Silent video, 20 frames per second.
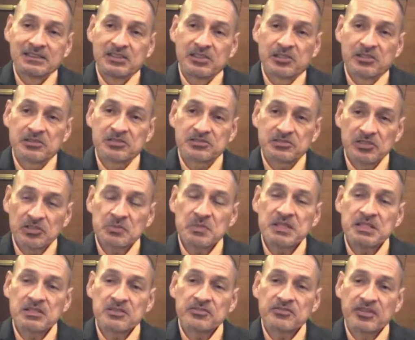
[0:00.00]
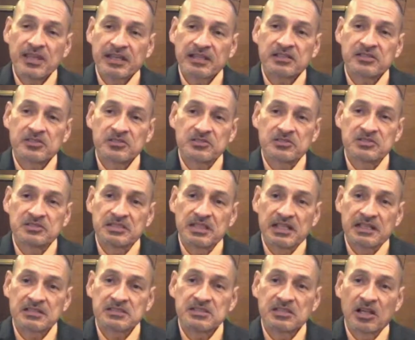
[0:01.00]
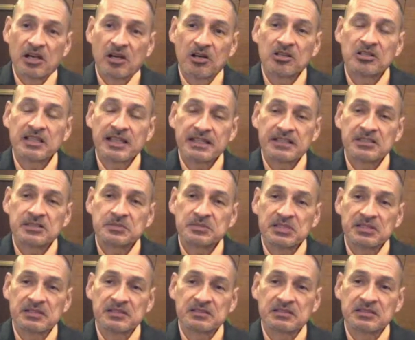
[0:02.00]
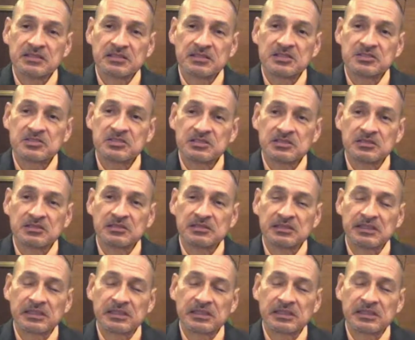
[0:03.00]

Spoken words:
There are so many factors that actually all add up to this condition